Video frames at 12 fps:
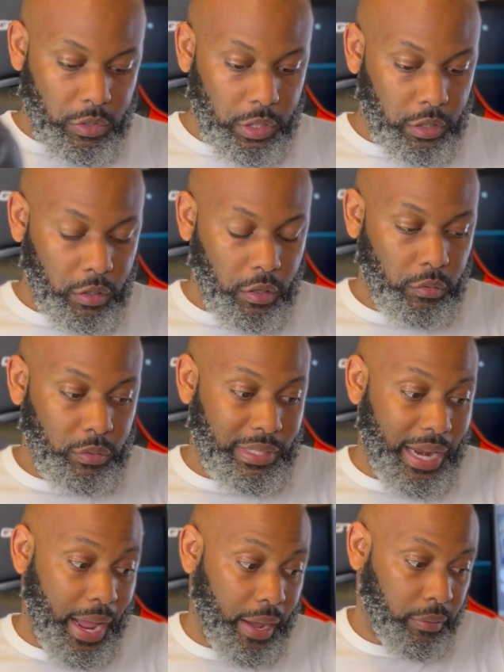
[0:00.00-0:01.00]
did go
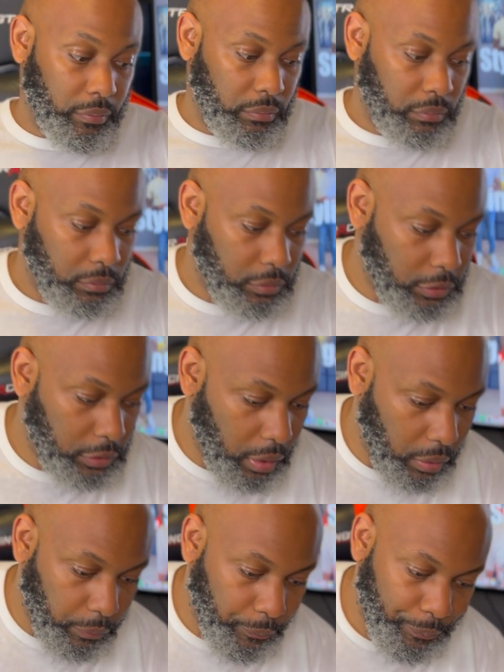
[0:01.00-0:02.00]
down. So